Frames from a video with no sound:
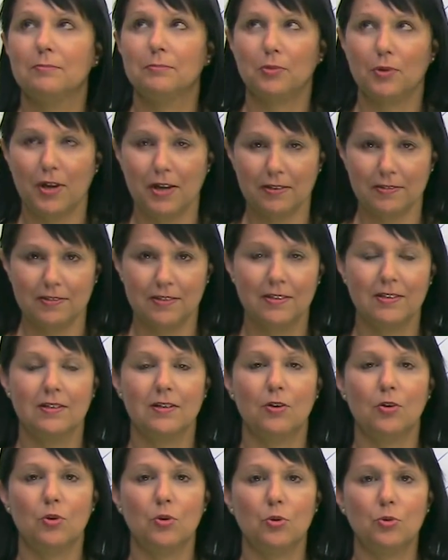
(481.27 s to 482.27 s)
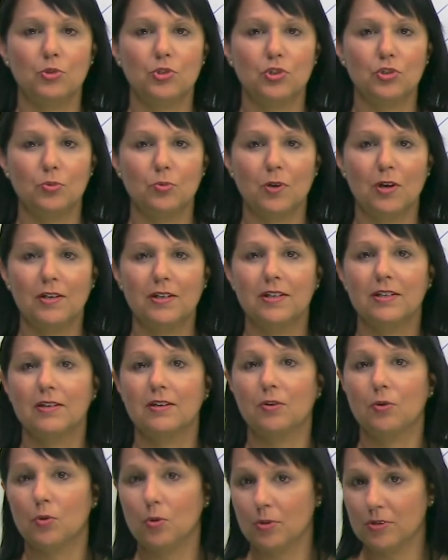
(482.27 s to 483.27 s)
Breath. Hold your what?
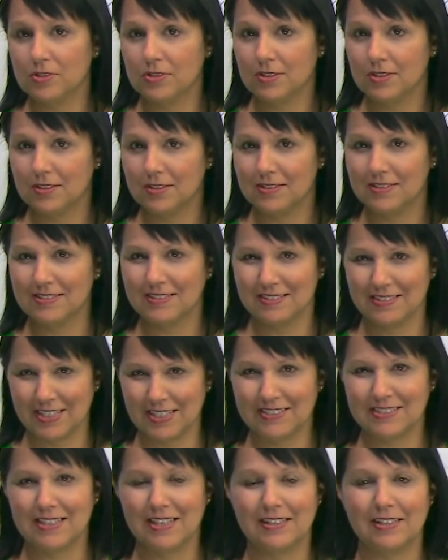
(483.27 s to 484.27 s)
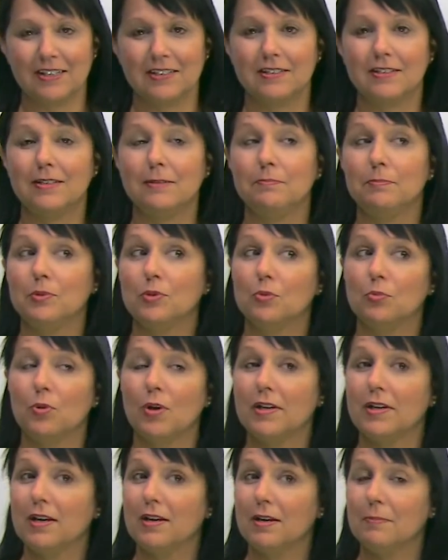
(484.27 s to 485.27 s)
Horses. Things like that. Keep your
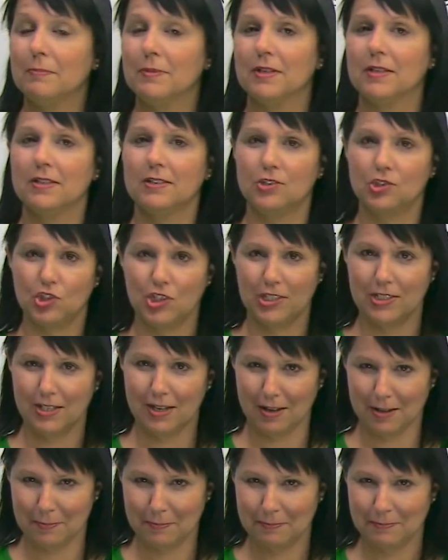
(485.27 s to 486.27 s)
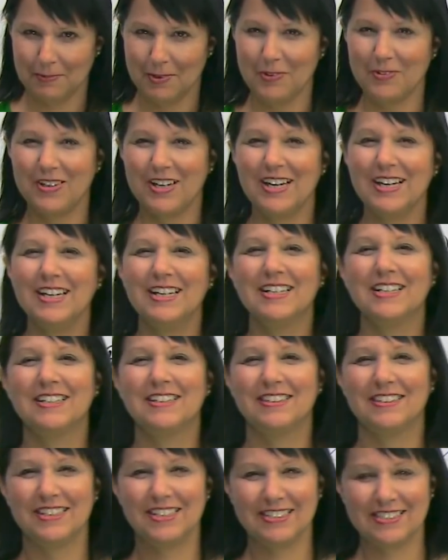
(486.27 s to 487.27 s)
what up? Chin up. Okay?
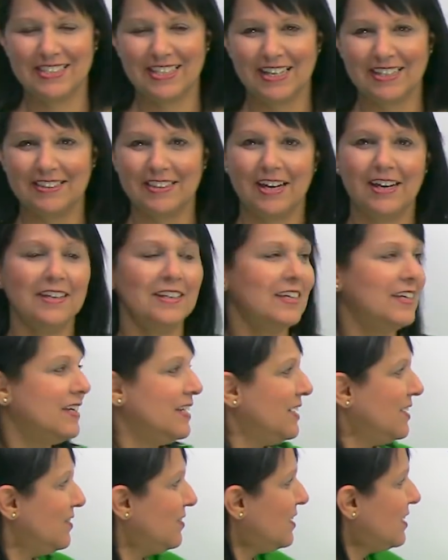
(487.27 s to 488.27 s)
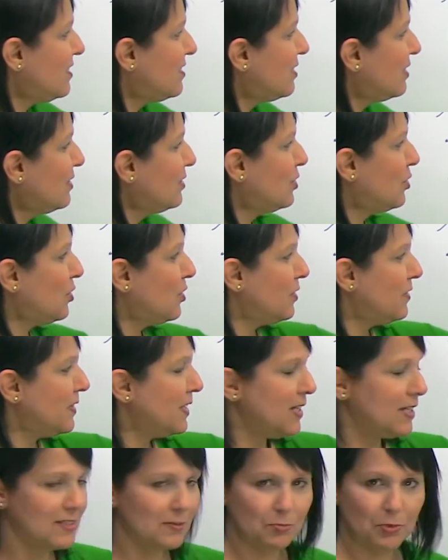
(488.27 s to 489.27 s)
Things like that. You need to learn
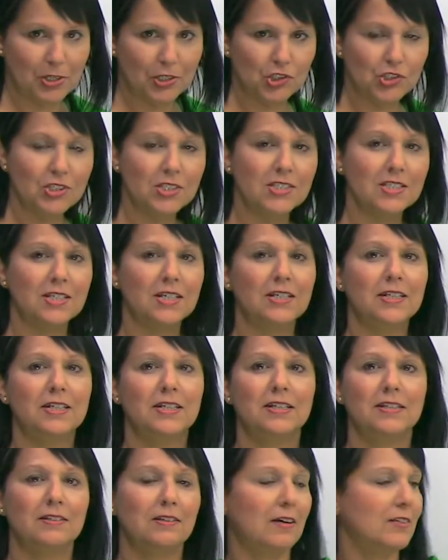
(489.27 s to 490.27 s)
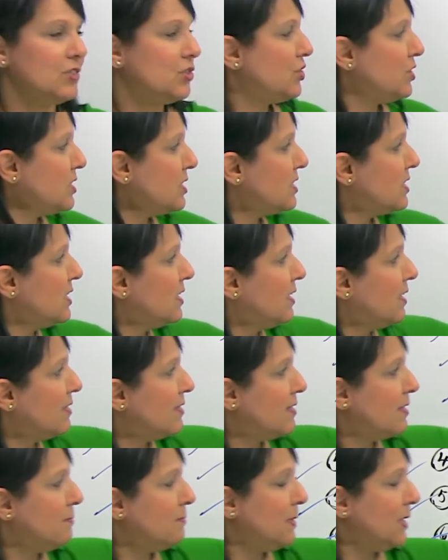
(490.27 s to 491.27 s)
the expressions, not just
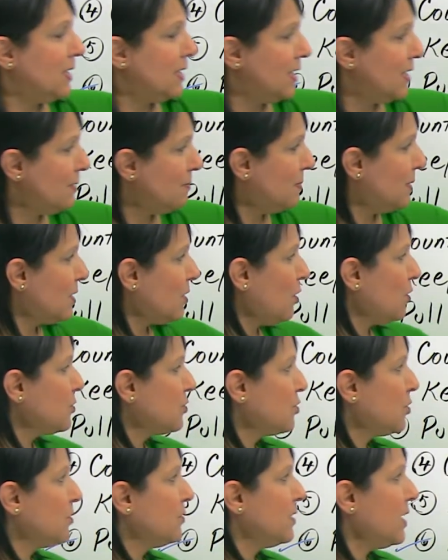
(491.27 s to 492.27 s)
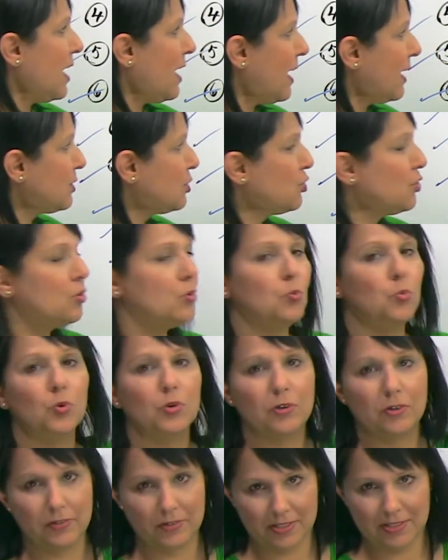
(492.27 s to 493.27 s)
the meaning, but also the actual
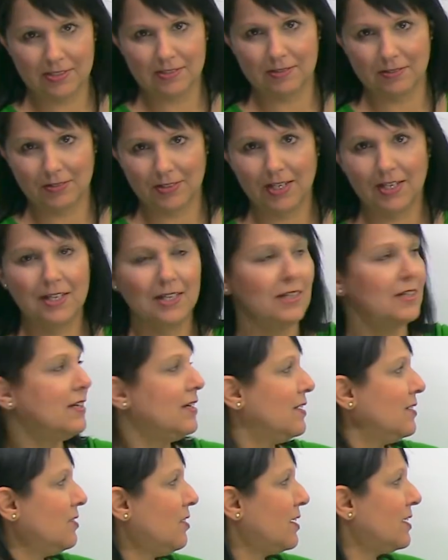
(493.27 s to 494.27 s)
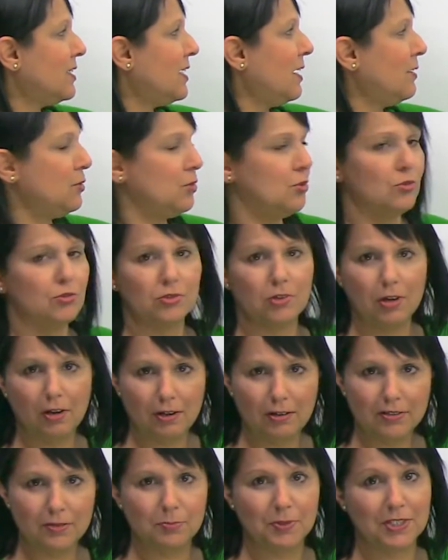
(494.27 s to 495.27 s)
words. Okay? Not count your
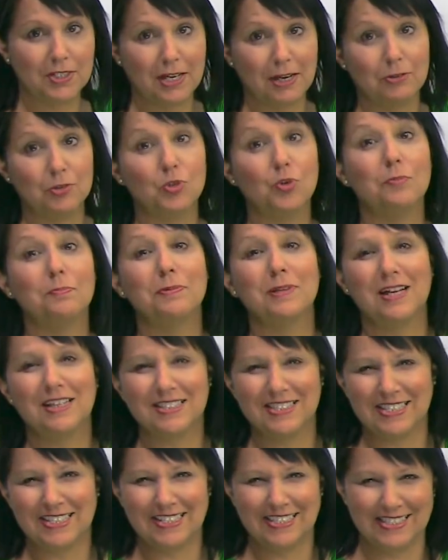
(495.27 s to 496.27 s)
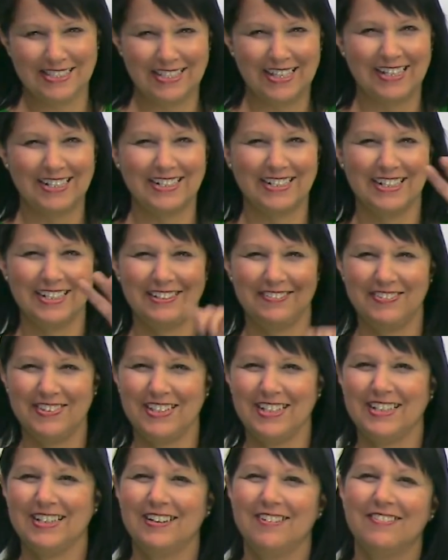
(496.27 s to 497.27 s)
socks, but count your blessings, that kind of
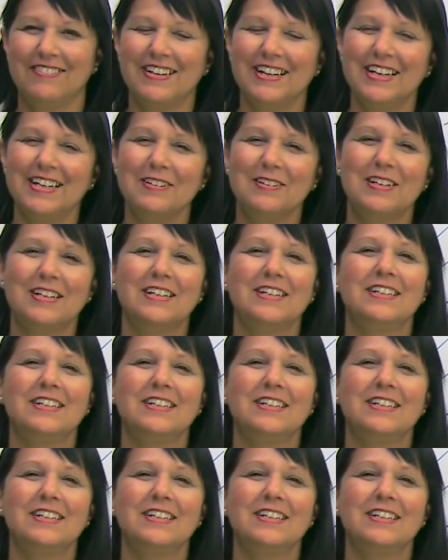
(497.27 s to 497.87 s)
thing. Okay?